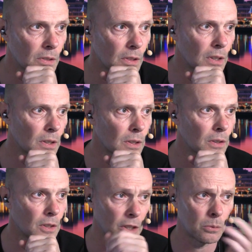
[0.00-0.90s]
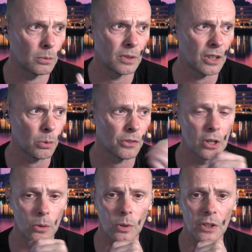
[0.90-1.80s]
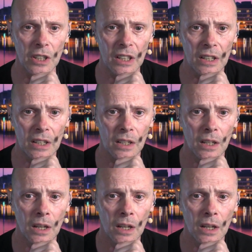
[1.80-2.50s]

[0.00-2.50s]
That was the only thing I